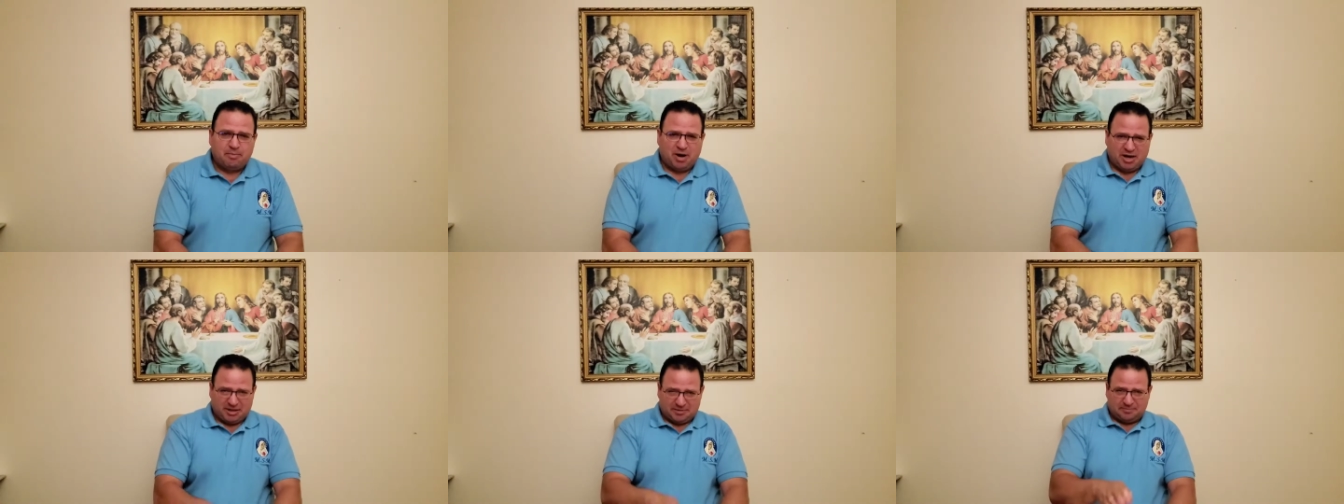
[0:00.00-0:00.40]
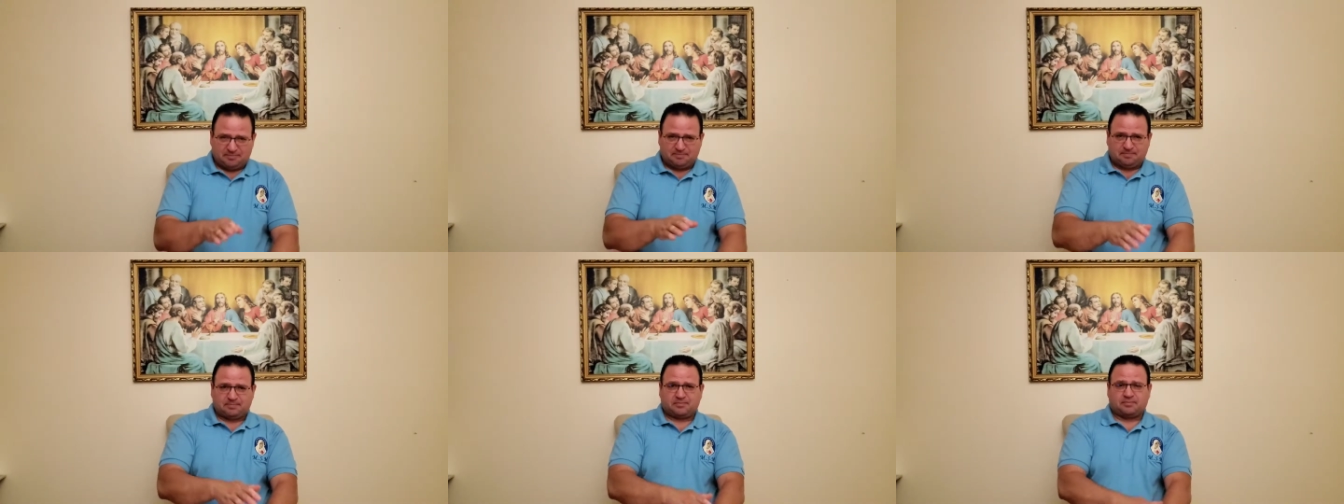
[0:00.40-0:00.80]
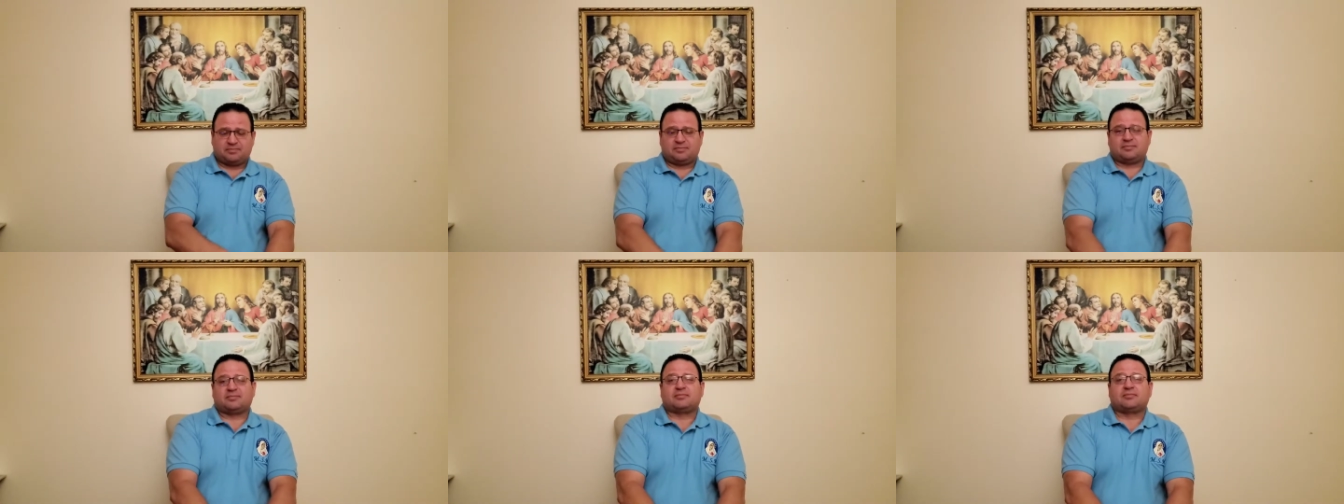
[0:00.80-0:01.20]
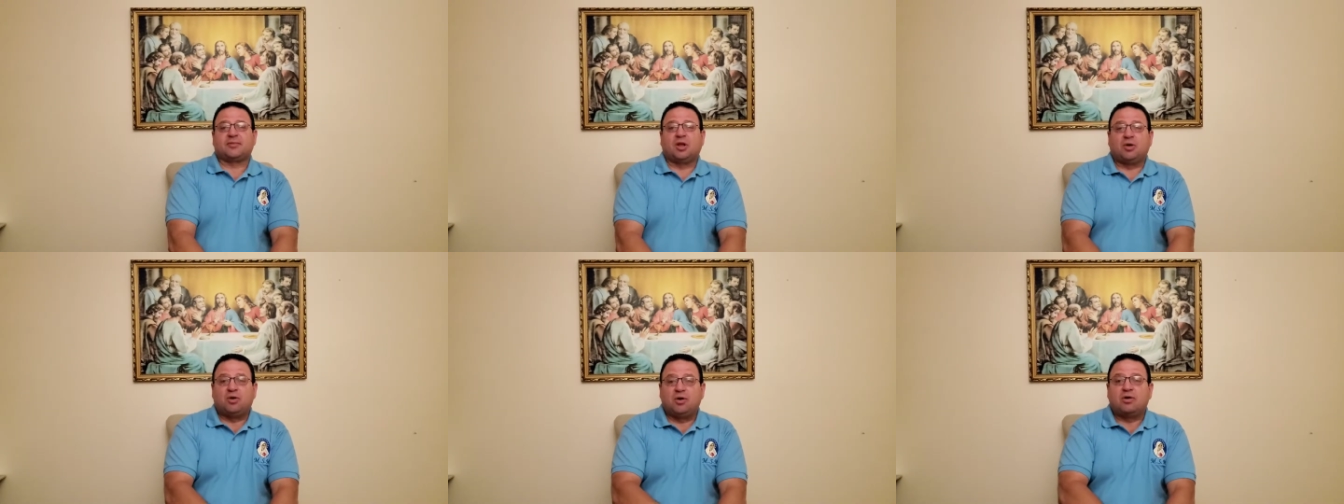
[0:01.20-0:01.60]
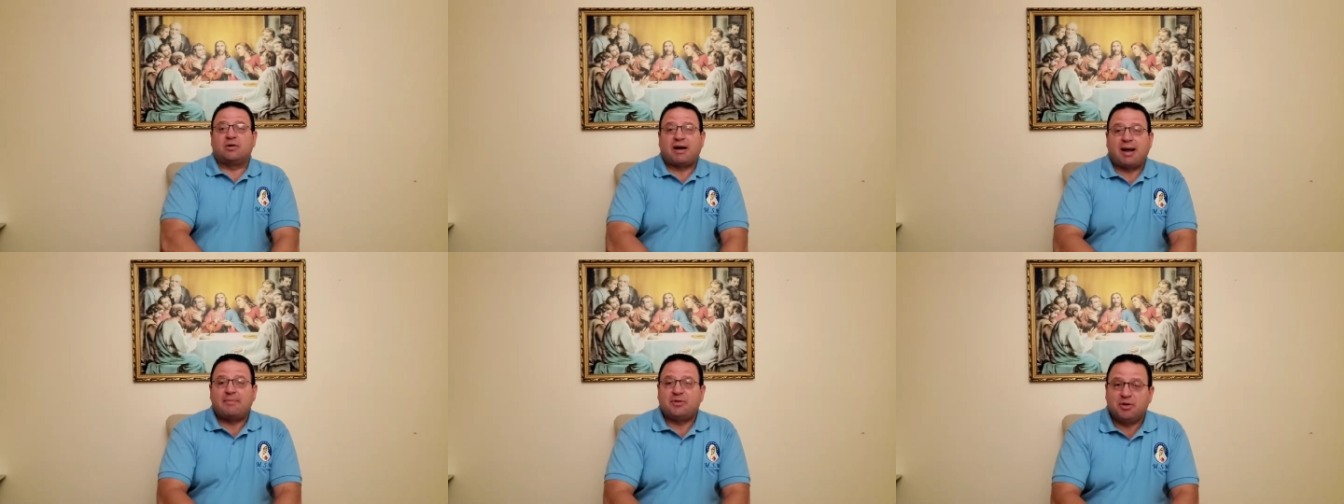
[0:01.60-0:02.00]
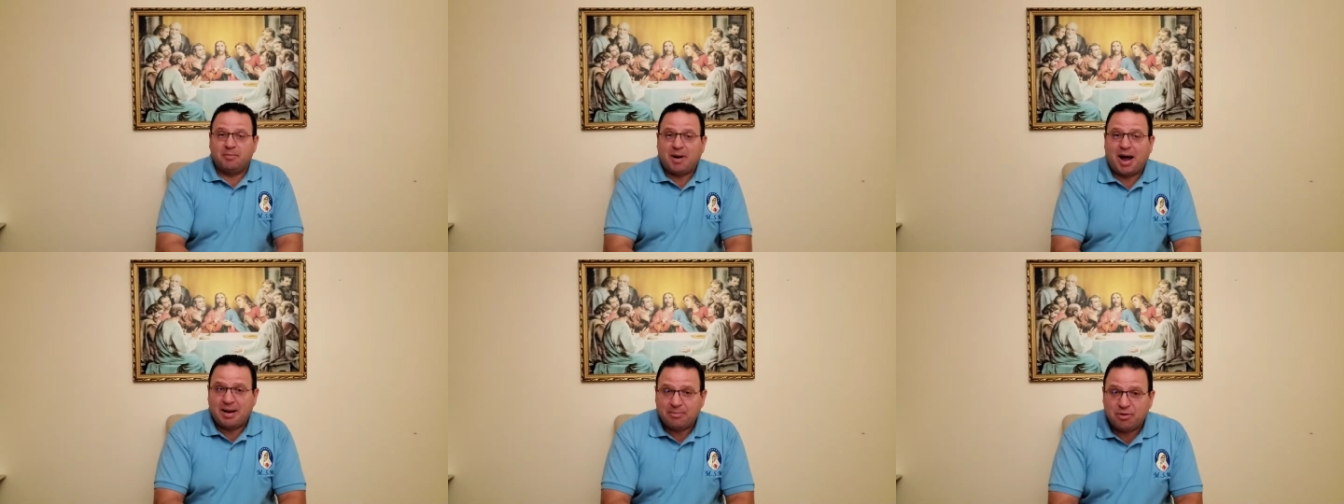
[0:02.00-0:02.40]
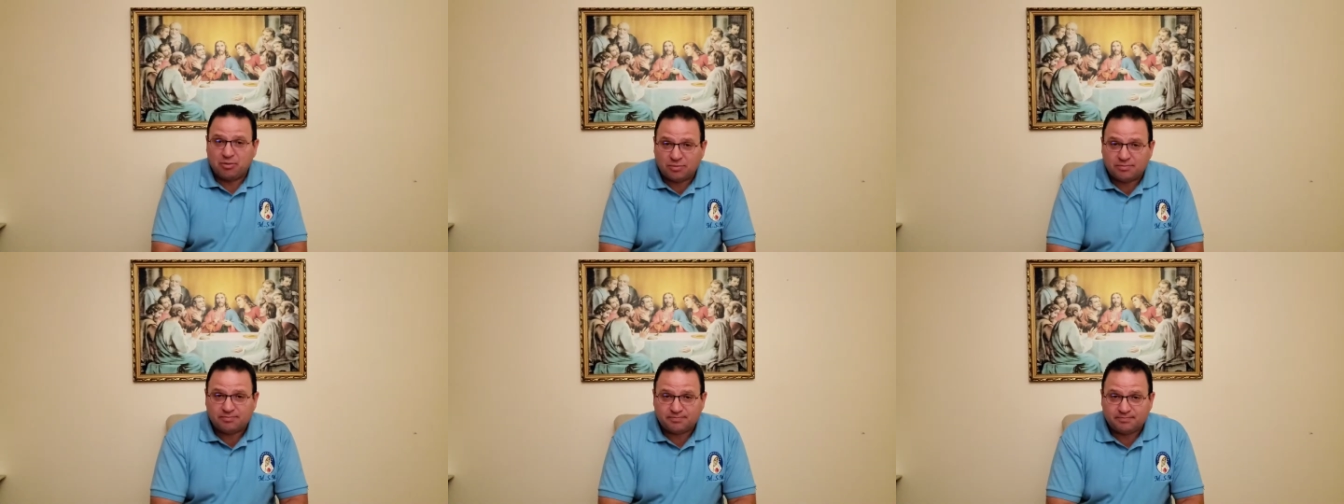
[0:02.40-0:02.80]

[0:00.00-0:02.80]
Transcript: But go grab your Bible